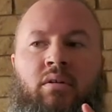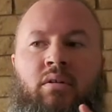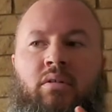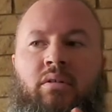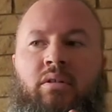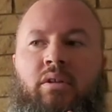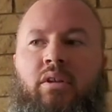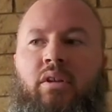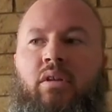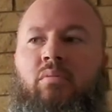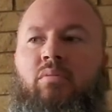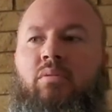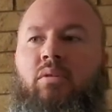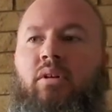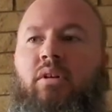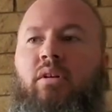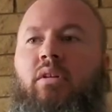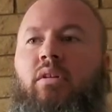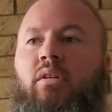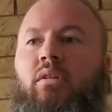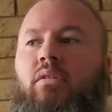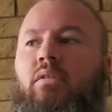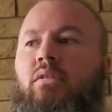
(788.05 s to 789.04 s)
Then I plan
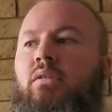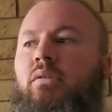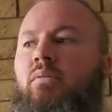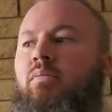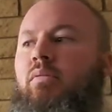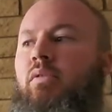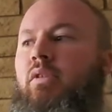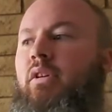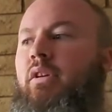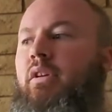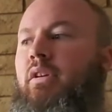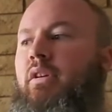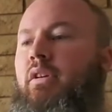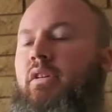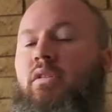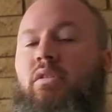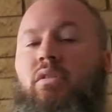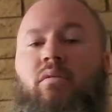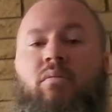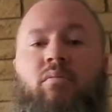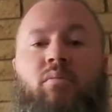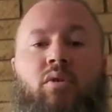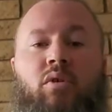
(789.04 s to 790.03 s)
on spraying it
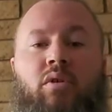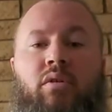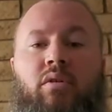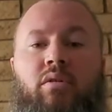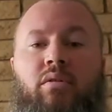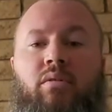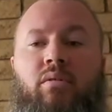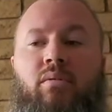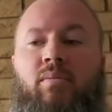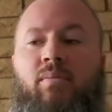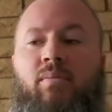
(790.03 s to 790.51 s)
tomorrow.